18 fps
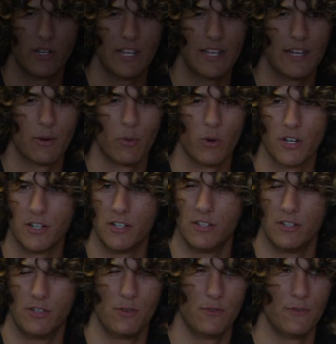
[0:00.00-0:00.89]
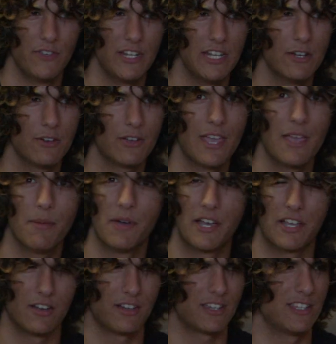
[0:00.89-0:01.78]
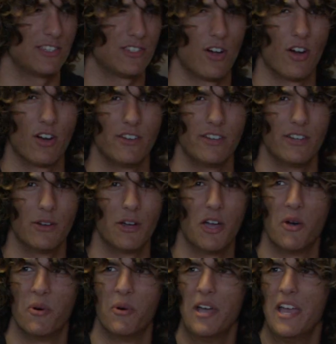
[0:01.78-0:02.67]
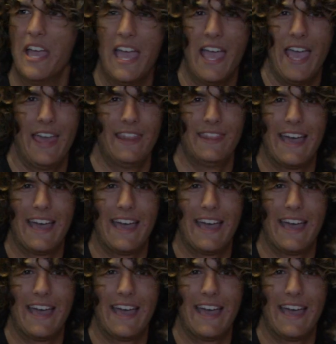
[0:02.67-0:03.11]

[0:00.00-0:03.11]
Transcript: day and I wanted a new video game. I got Guitar Hero, and